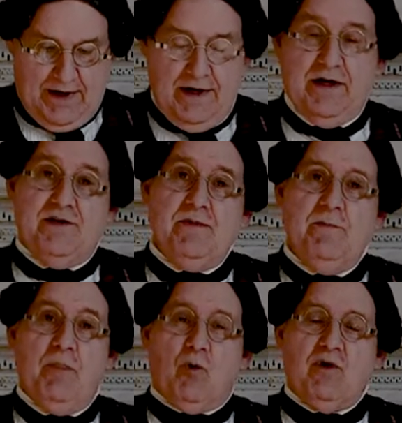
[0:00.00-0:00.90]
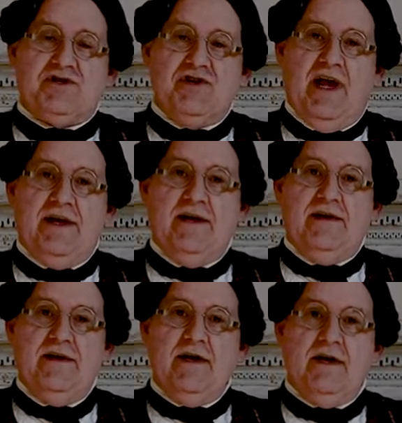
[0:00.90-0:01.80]
It had
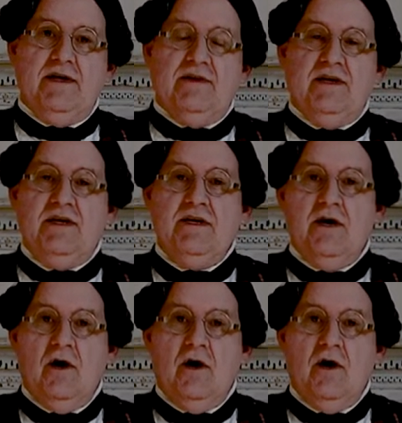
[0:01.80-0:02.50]
originated in the